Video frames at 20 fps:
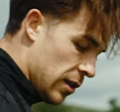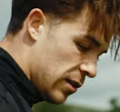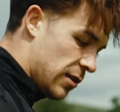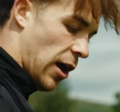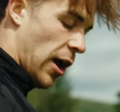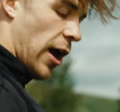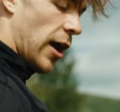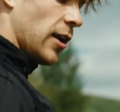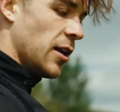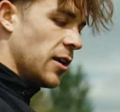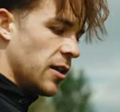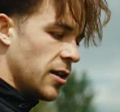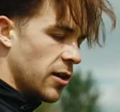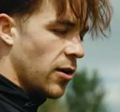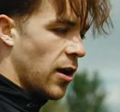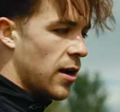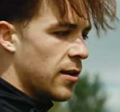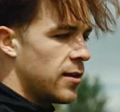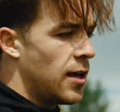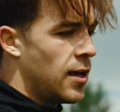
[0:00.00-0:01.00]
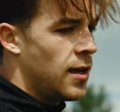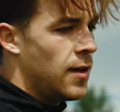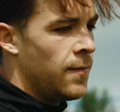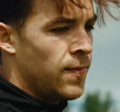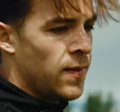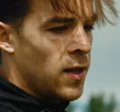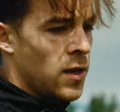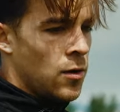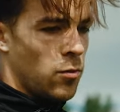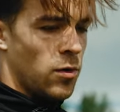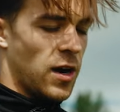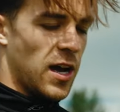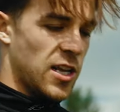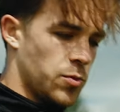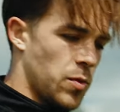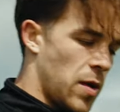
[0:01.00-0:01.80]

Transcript: down into the ground, whereas